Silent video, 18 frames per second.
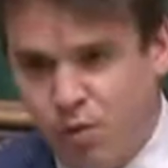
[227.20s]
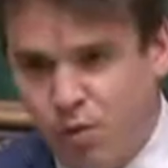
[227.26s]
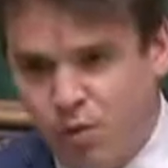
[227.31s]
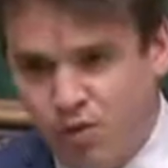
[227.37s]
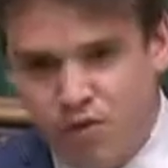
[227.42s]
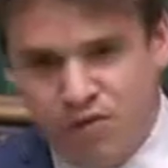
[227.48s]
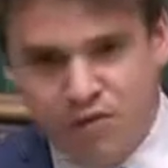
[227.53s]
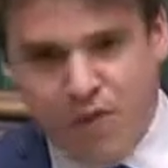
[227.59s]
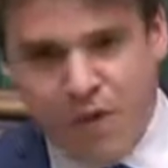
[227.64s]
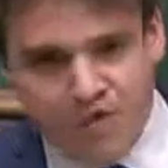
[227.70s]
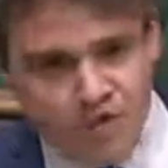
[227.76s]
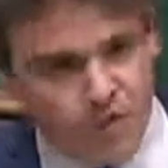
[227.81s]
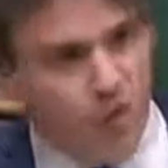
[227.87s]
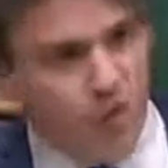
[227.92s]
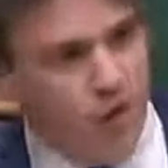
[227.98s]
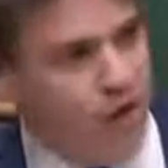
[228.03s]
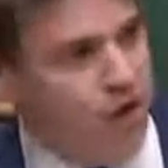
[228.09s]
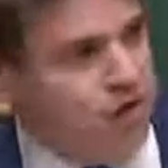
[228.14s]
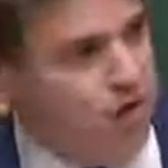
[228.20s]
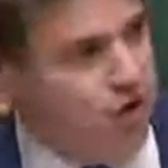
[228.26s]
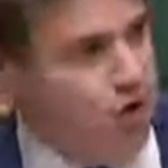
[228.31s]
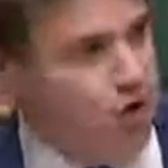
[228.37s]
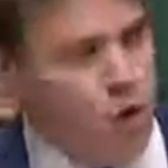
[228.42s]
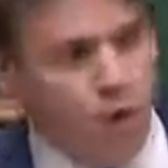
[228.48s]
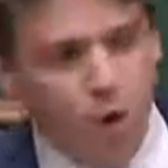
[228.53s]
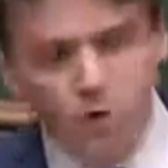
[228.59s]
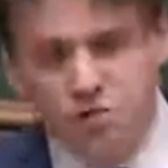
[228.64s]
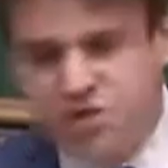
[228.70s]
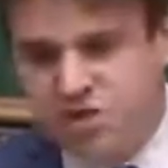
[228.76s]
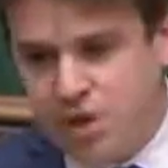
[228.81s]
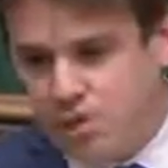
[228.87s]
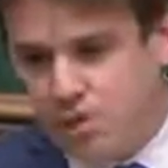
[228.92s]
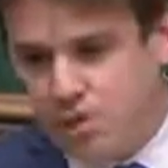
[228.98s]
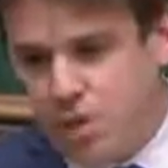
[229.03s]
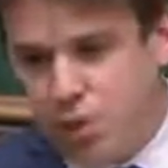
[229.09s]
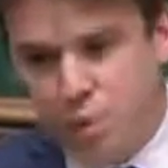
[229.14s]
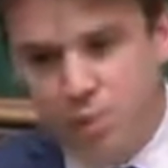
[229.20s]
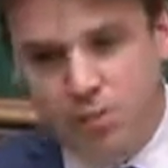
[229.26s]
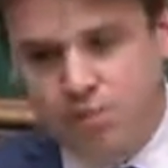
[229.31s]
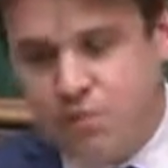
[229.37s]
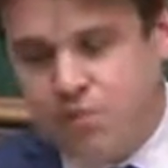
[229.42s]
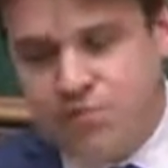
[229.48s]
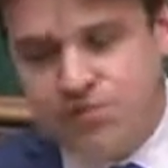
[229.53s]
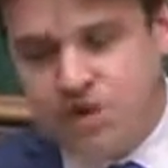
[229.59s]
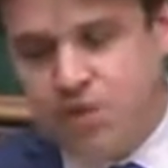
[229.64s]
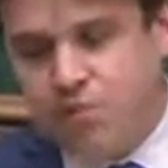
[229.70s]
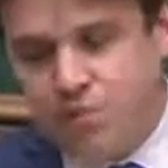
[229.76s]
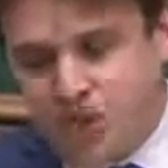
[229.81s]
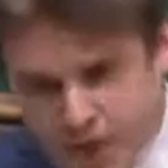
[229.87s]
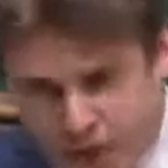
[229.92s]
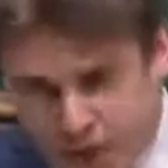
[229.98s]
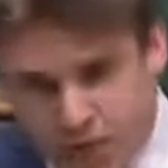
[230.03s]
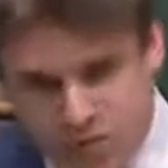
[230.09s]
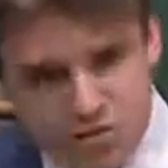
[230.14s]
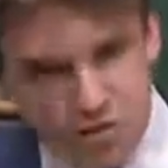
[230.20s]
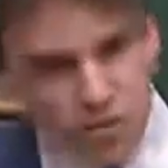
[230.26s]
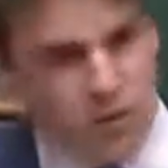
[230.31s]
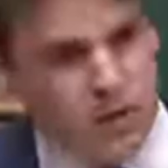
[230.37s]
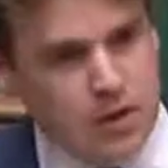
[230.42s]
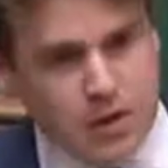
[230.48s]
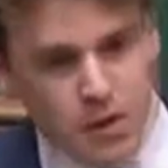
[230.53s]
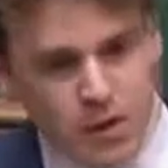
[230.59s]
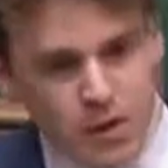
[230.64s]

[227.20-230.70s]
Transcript: for want of a better word, or something else, or